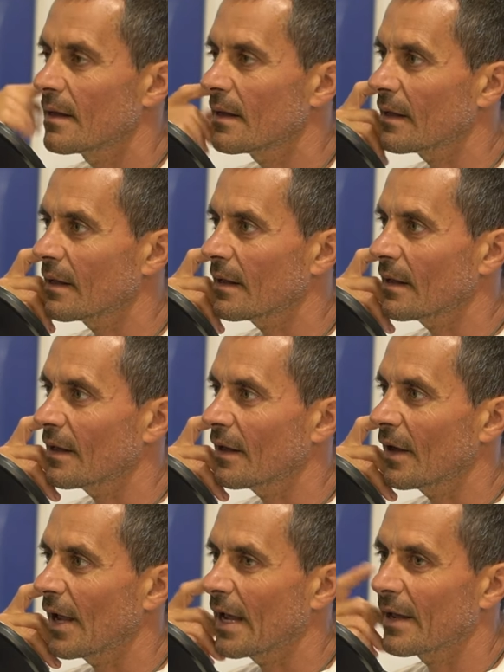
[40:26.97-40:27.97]

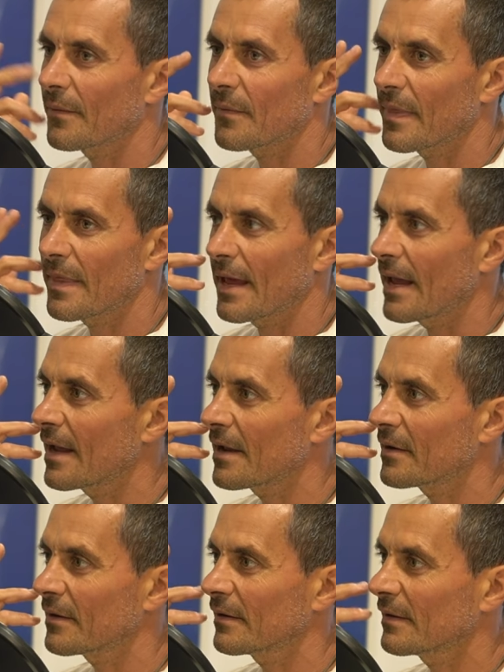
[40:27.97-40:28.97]
uh, the
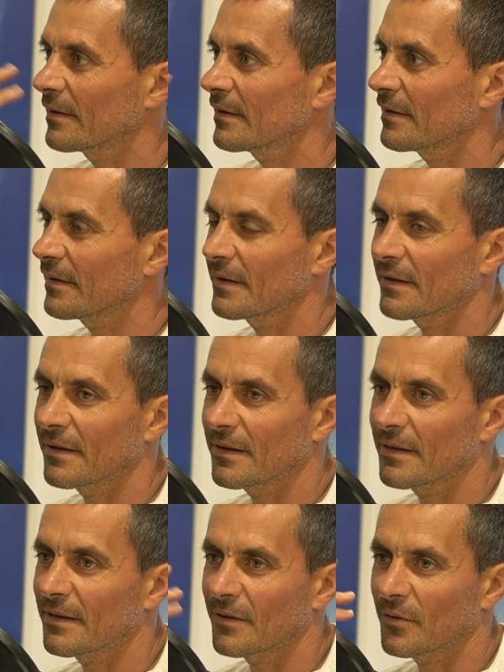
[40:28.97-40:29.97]
air uh,
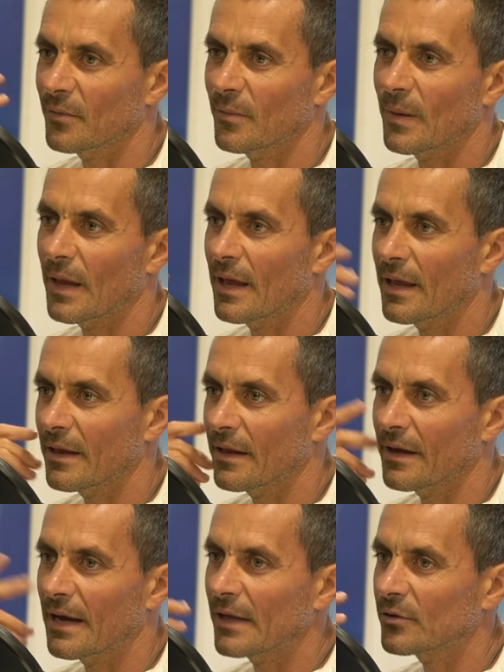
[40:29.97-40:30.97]
and
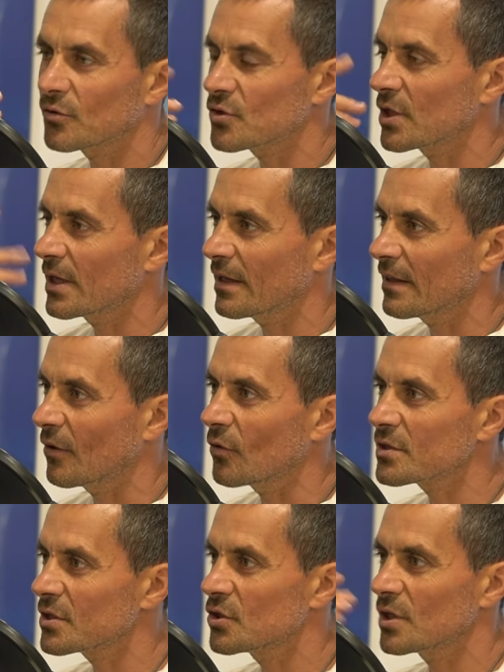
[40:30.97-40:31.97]
uh, nitrogen and
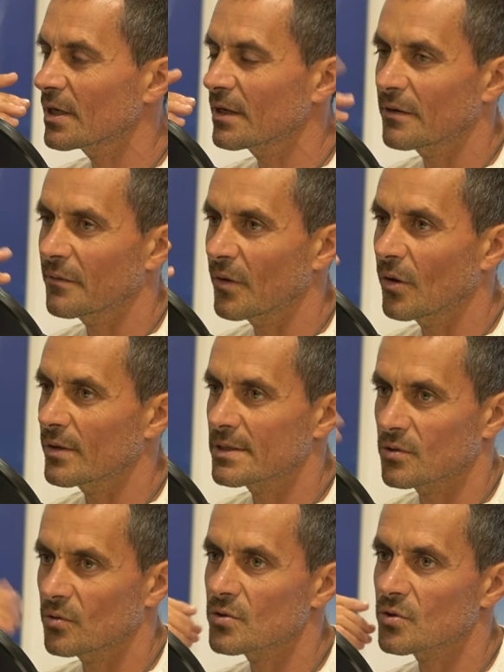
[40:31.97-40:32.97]
oxygen. No,
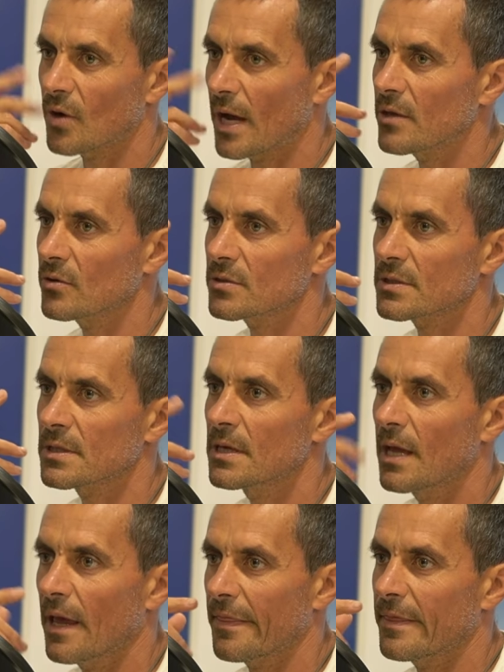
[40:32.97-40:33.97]
it's also ions,
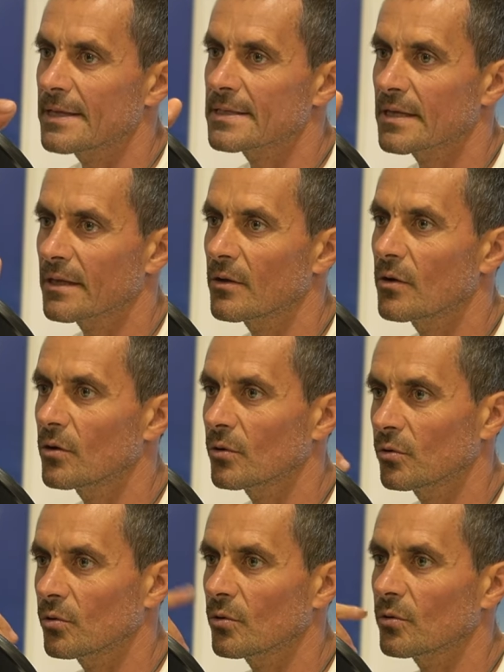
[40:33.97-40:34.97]
and these go
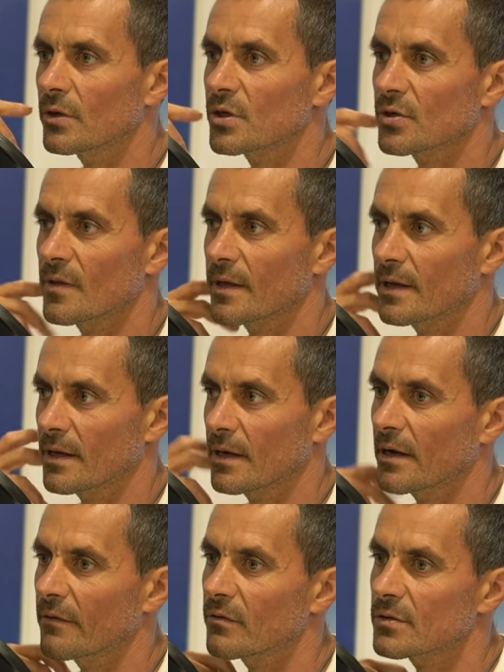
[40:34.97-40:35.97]
to nourish the
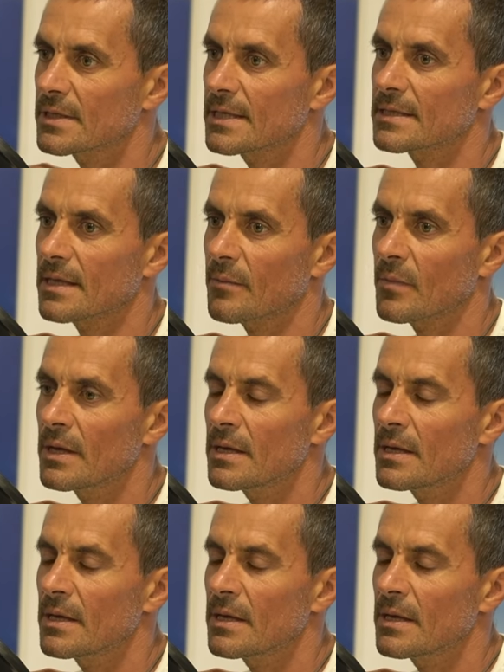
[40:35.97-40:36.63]
nervous system,